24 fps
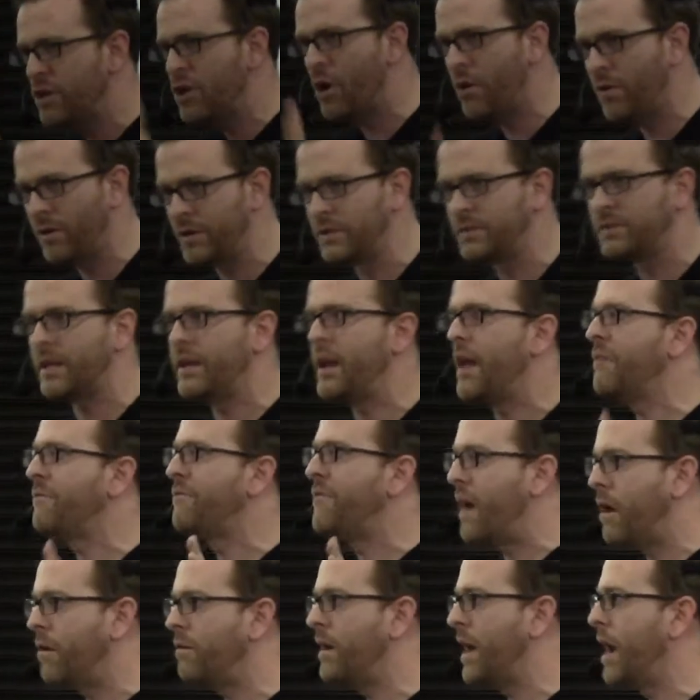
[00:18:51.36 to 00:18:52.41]
notice and have
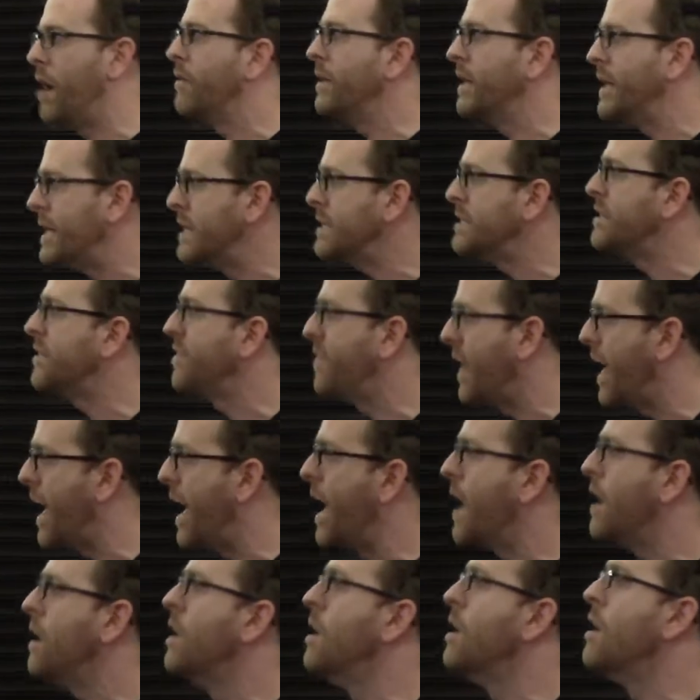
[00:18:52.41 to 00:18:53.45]
found out is
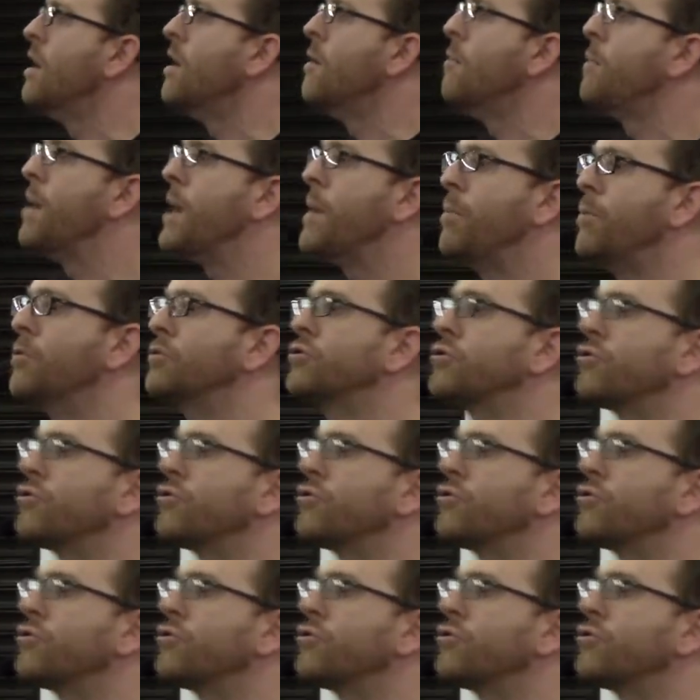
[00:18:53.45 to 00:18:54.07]
that people